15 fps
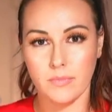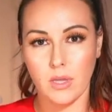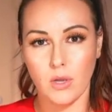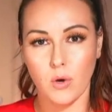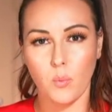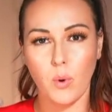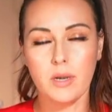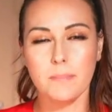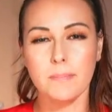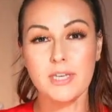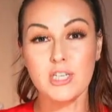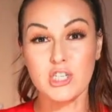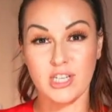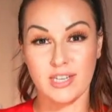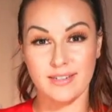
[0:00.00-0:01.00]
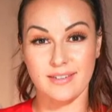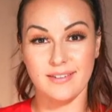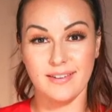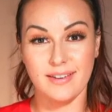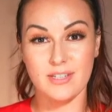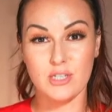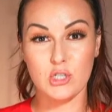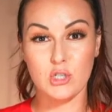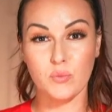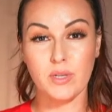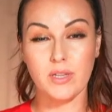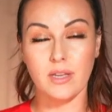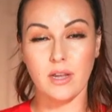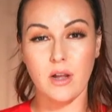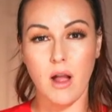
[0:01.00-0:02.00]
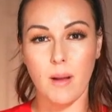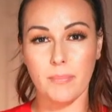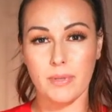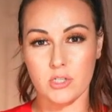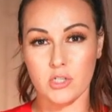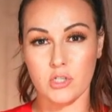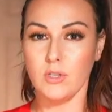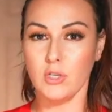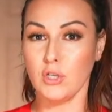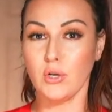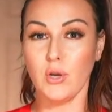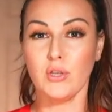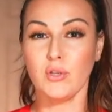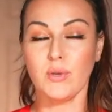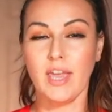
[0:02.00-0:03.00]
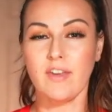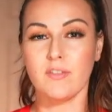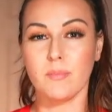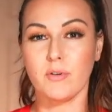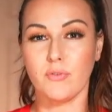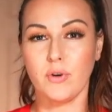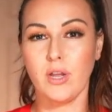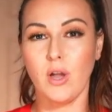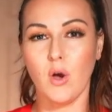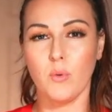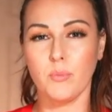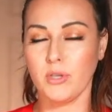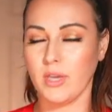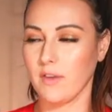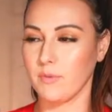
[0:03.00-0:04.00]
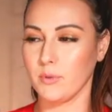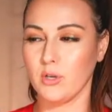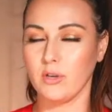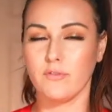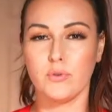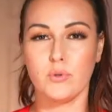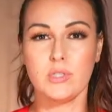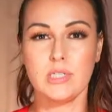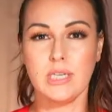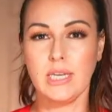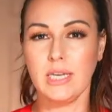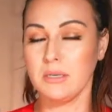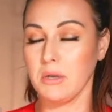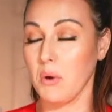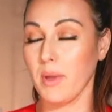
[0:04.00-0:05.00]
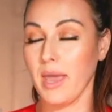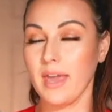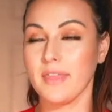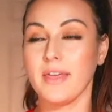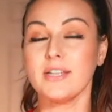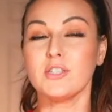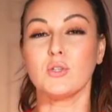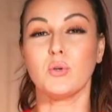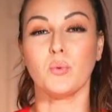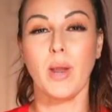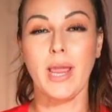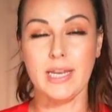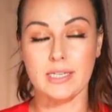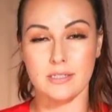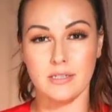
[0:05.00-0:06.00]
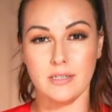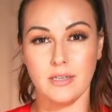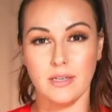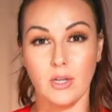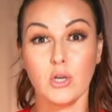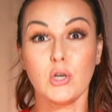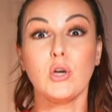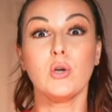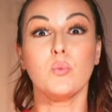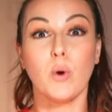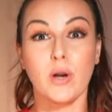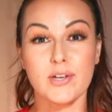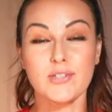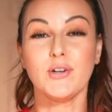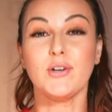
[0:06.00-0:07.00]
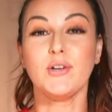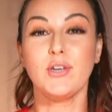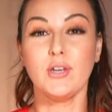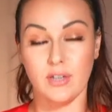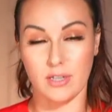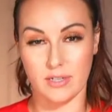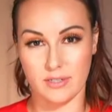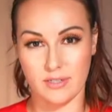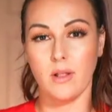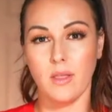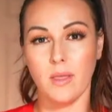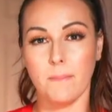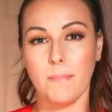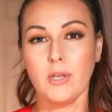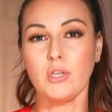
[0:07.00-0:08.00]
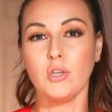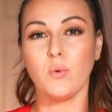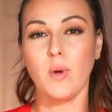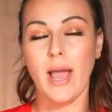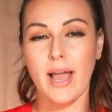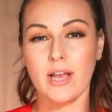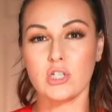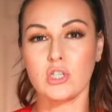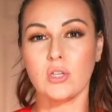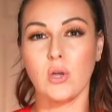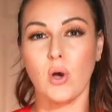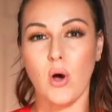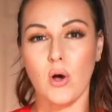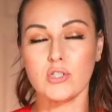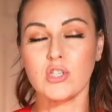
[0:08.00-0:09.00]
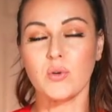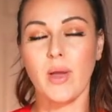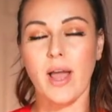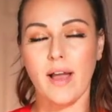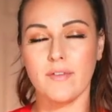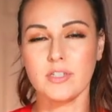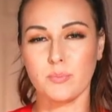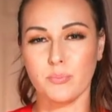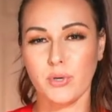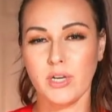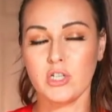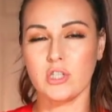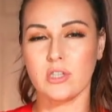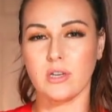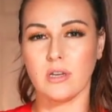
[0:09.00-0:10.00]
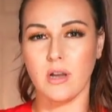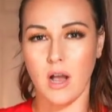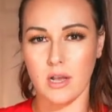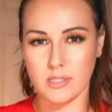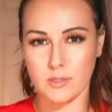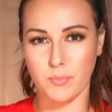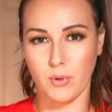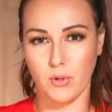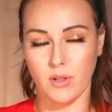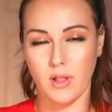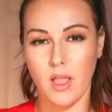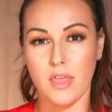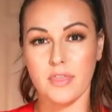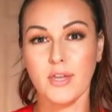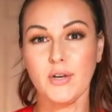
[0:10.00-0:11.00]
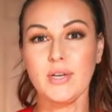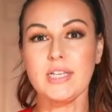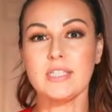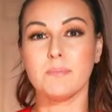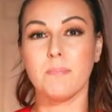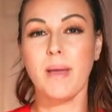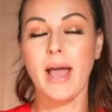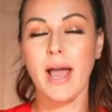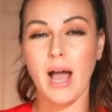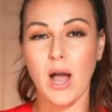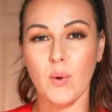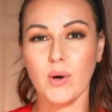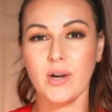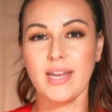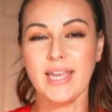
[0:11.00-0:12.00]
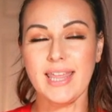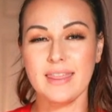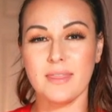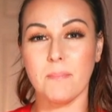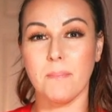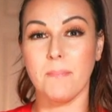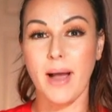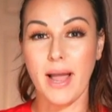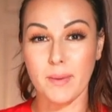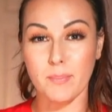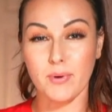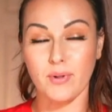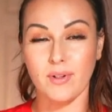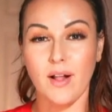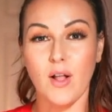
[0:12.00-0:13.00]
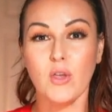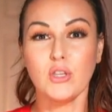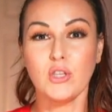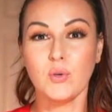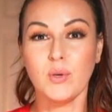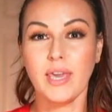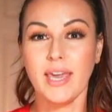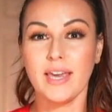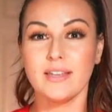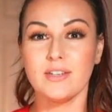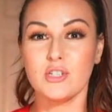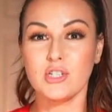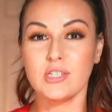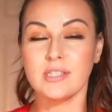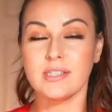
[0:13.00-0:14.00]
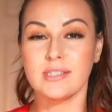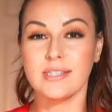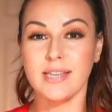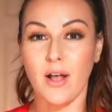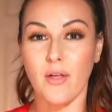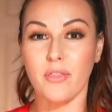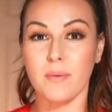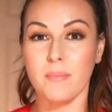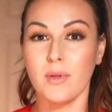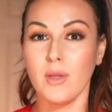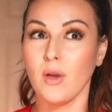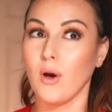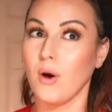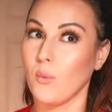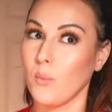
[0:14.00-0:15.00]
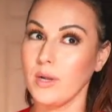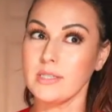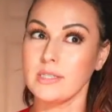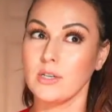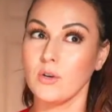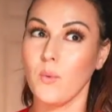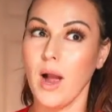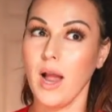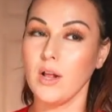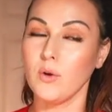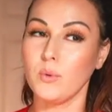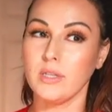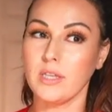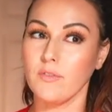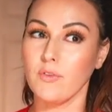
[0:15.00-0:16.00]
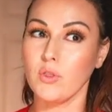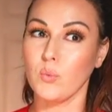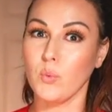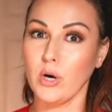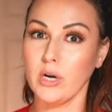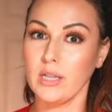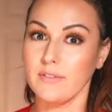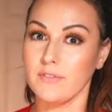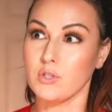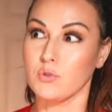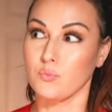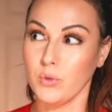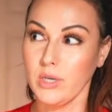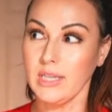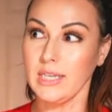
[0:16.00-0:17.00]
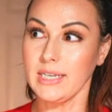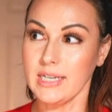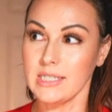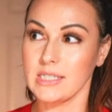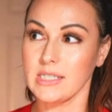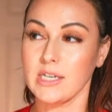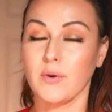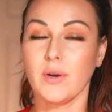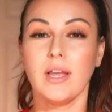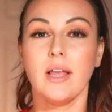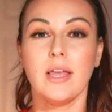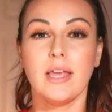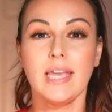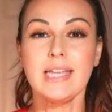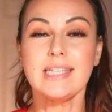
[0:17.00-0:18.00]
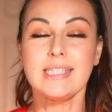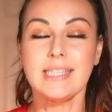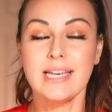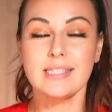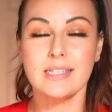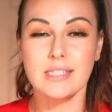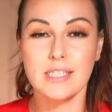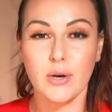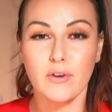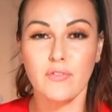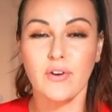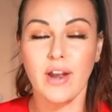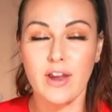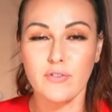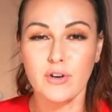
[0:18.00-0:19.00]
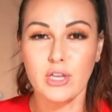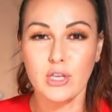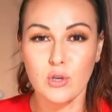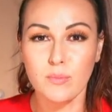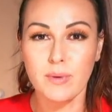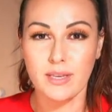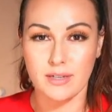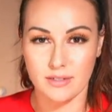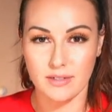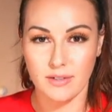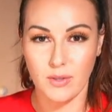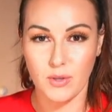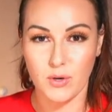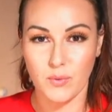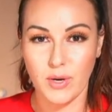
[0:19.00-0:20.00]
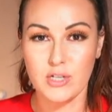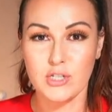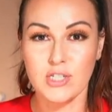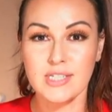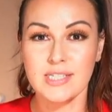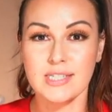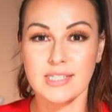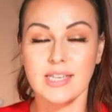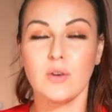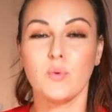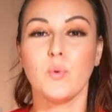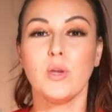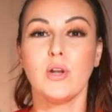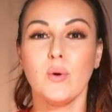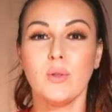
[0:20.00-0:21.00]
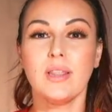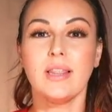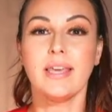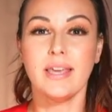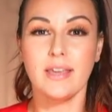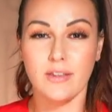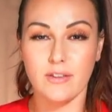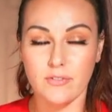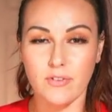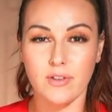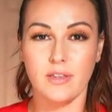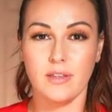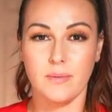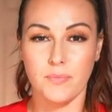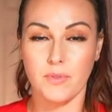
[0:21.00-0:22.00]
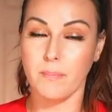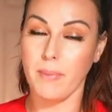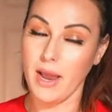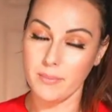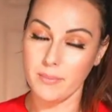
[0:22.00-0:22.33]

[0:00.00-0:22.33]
What mission did you really accomplish? You know, you gave them a free home, you gave them good food to eat. Okay, that's great. Good works are good, but you actually also have to preach the gospel. There is power in the Bible. You can't just tell them once in a while, we'll give you the word. And if it's really necessary, it's necessary for every human, right? Jesus said, We don't live, the Bible